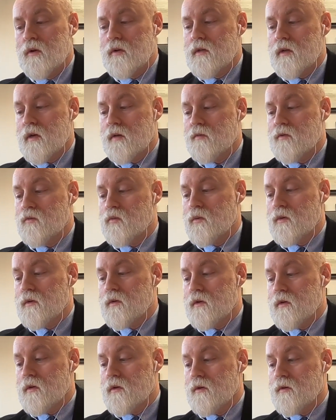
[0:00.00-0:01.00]
times
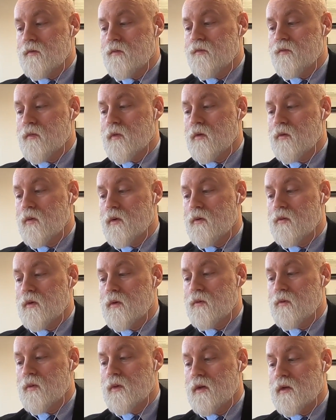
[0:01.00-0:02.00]
when
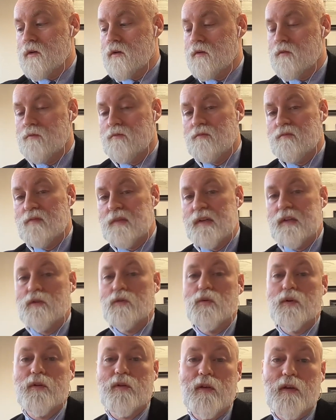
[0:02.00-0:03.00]
we can deal
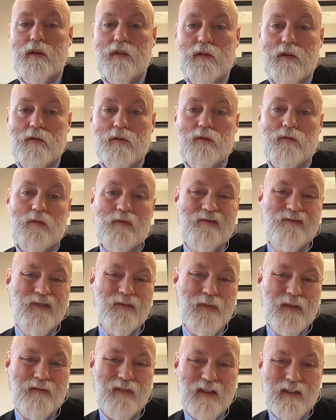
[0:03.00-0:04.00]
with things that are a
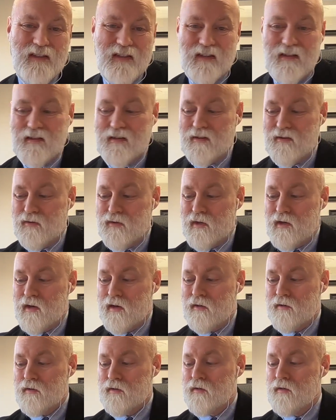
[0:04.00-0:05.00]
little bit less easy to
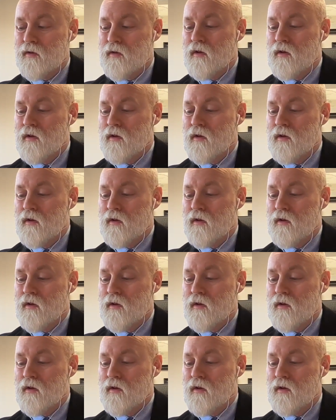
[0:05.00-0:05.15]
count.